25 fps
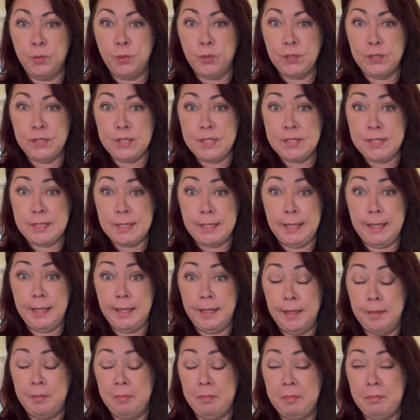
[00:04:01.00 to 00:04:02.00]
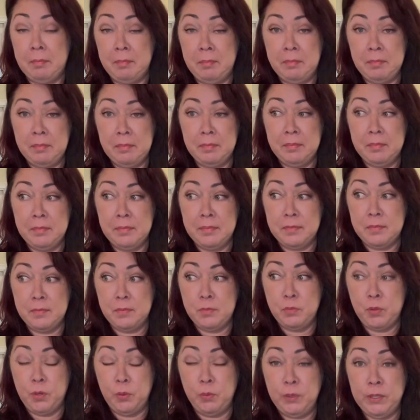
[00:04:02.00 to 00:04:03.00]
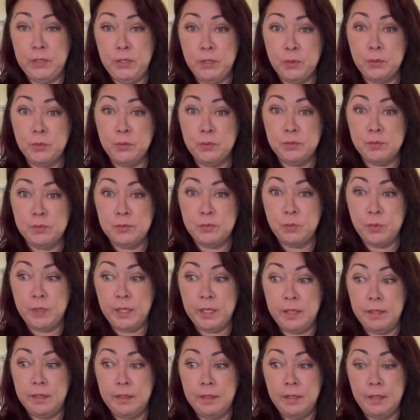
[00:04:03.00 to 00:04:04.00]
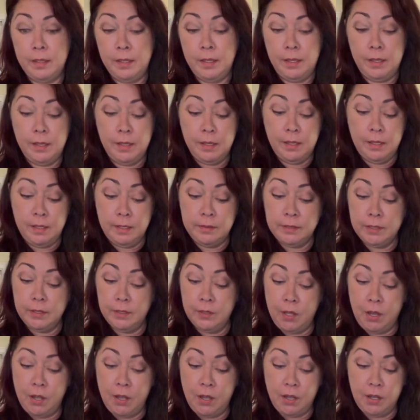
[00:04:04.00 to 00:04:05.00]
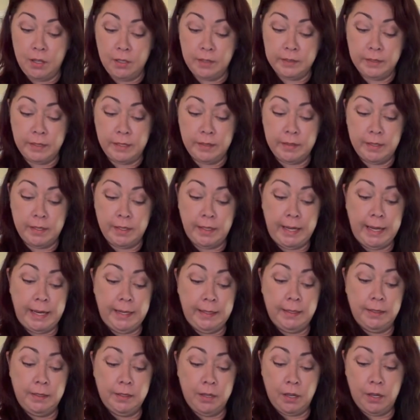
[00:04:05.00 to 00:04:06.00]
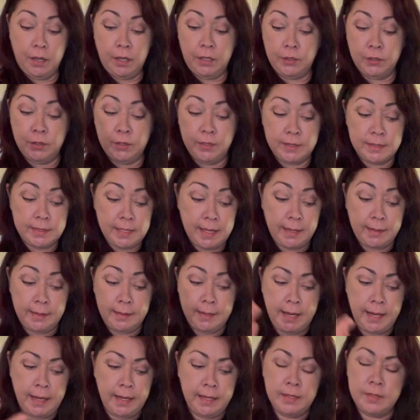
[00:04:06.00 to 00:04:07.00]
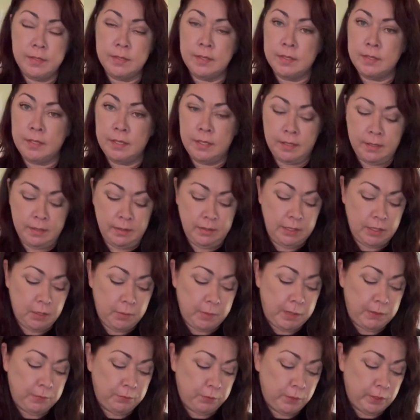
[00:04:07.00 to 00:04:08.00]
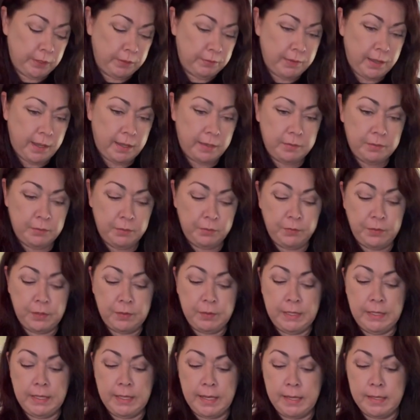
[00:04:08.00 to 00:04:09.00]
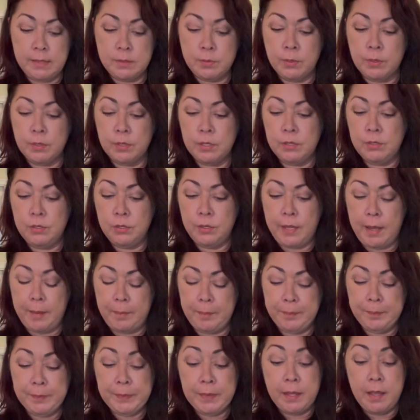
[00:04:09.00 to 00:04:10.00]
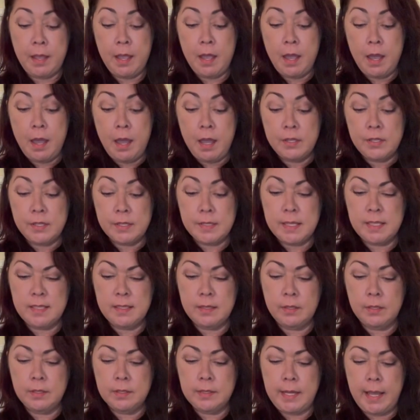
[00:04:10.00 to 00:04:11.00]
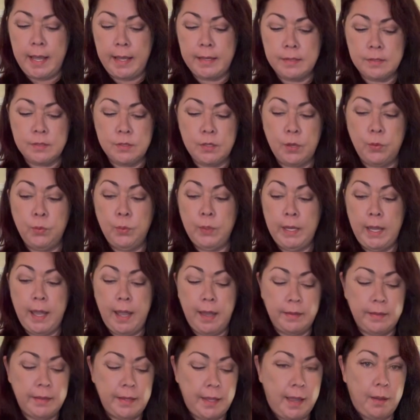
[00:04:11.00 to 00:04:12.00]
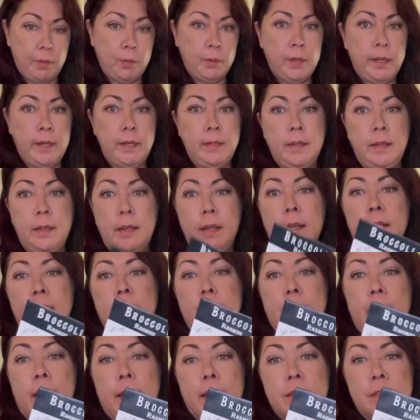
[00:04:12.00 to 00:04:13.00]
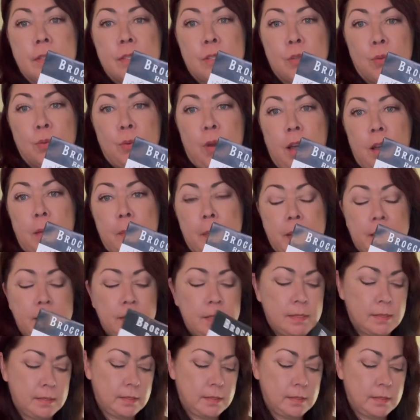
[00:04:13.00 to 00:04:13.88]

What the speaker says: we're going to see what we do with the long, the 80 to 110 days to, my 45, 50 days. We're going to do that just as a little test. So we had that one. That is the Romas.